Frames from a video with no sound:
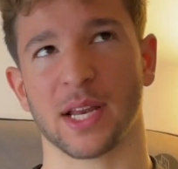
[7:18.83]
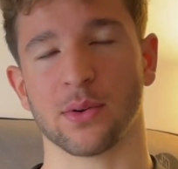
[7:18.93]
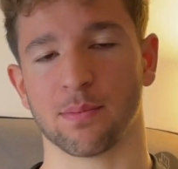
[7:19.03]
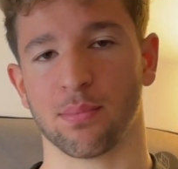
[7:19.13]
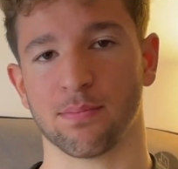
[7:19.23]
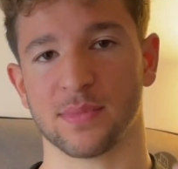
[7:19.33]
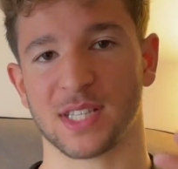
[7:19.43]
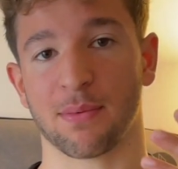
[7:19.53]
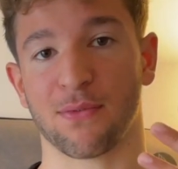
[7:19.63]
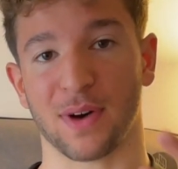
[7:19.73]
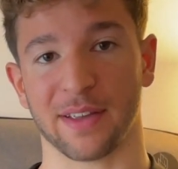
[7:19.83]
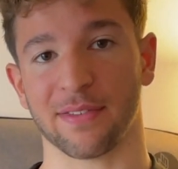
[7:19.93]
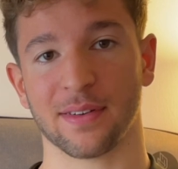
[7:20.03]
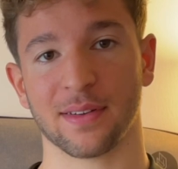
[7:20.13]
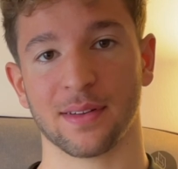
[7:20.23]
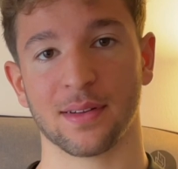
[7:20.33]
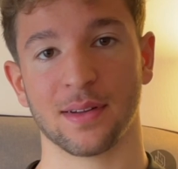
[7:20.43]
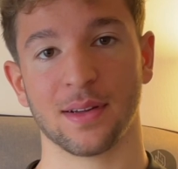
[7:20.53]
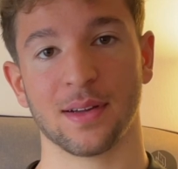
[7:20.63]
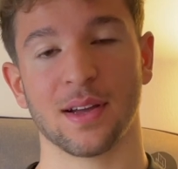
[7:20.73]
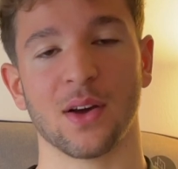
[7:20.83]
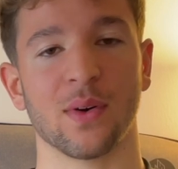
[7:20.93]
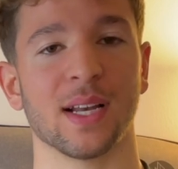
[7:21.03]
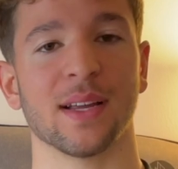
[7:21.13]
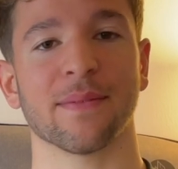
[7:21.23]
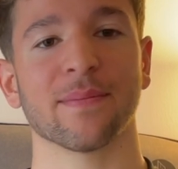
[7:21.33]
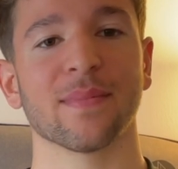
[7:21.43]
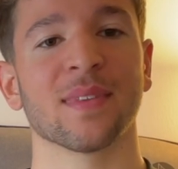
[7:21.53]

in step 5. Really,